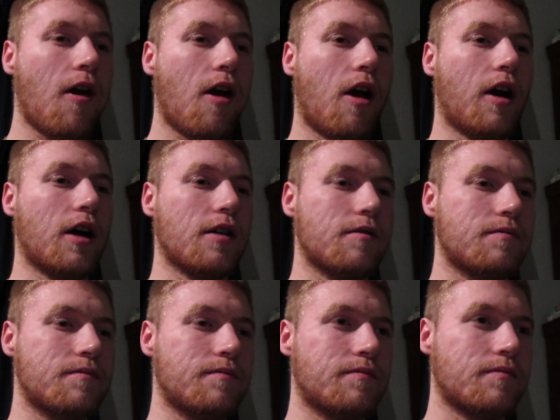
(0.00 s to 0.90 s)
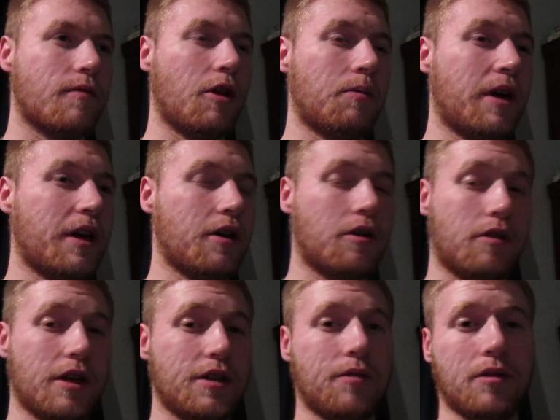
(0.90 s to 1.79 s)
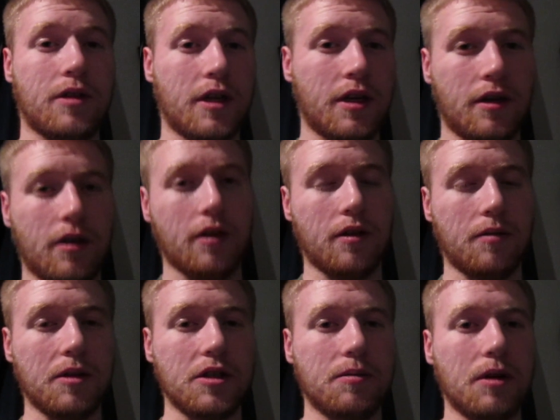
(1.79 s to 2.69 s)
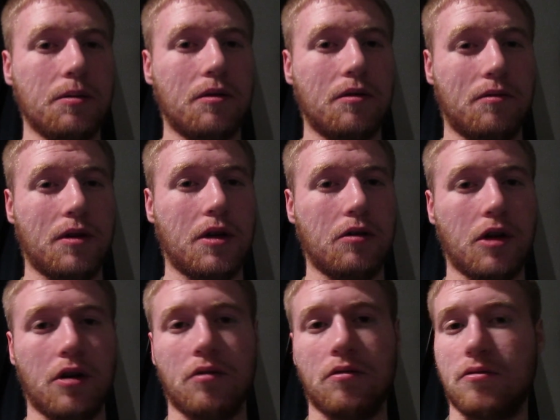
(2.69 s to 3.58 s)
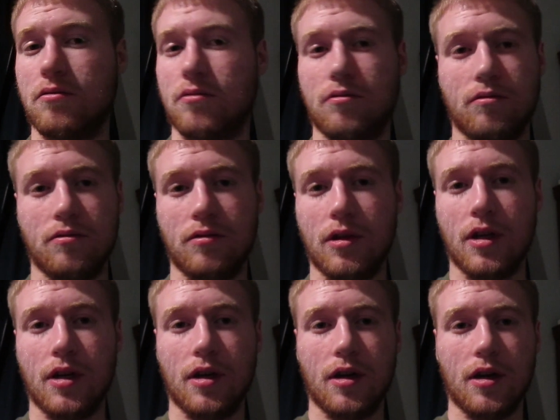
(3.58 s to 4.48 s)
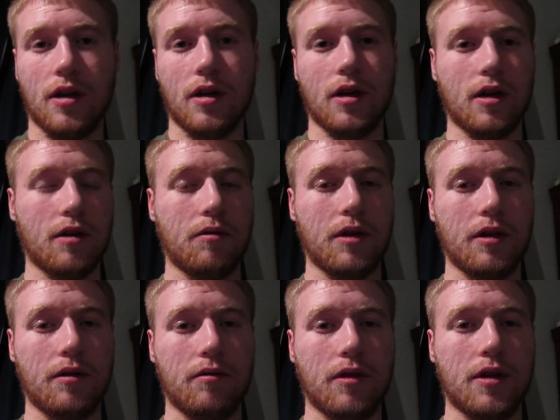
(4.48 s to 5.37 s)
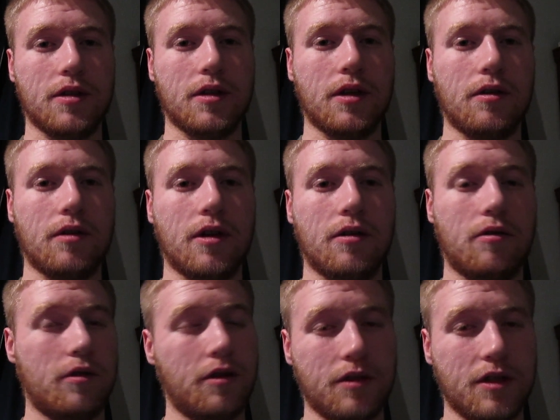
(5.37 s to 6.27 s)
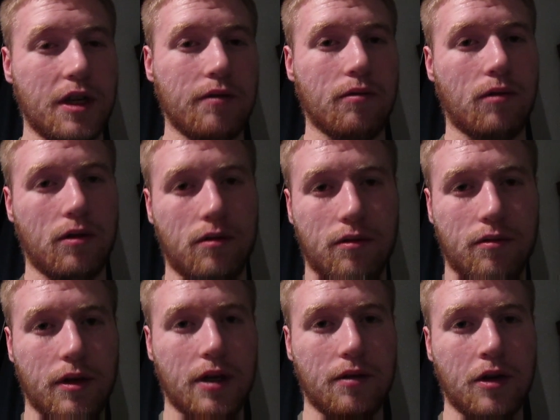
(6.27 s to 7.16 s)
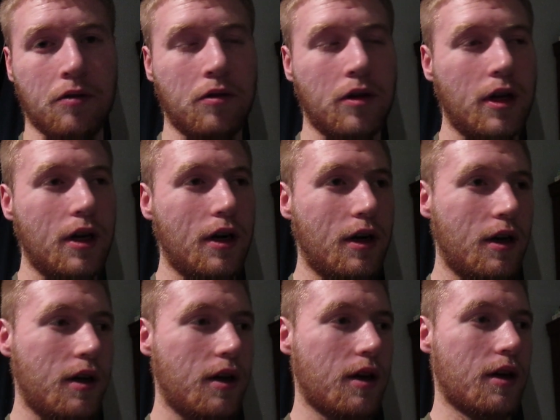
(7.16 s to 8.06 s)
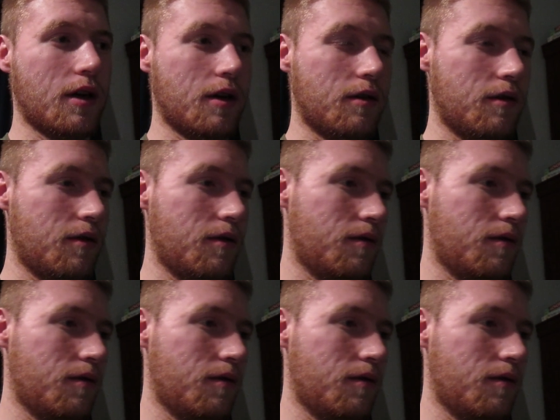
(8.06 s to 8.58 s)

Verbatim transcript: uh, who might go crazy one day and kill a bunch of people. We don't know. Uh, we, honestly don't know. Or he'll save the world. We don't know. Uh,